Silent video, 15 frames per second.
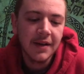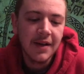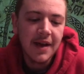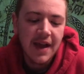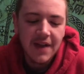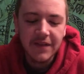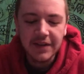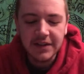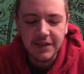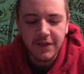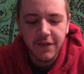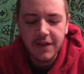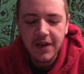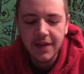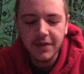having to
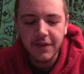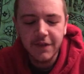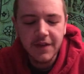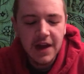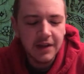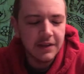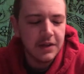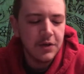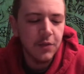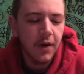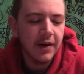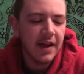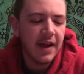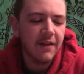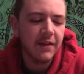defend the fact that you
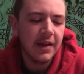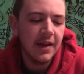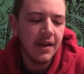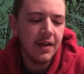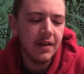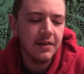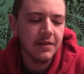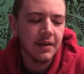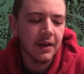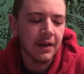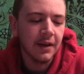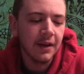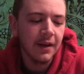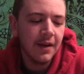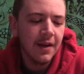want to have kids
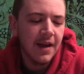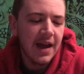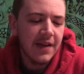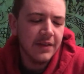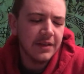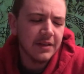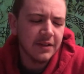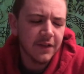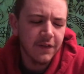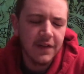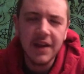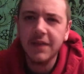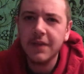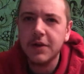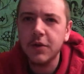and having to
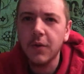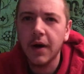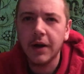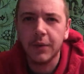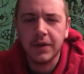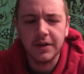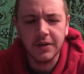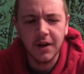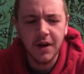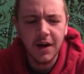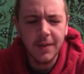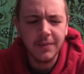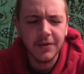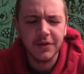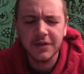defend that you want to
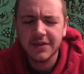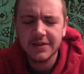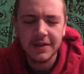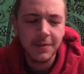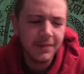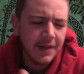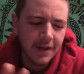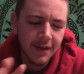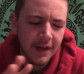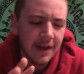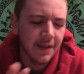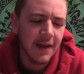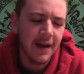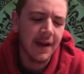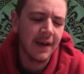adopt, or just something
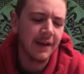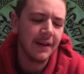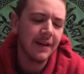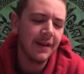like that.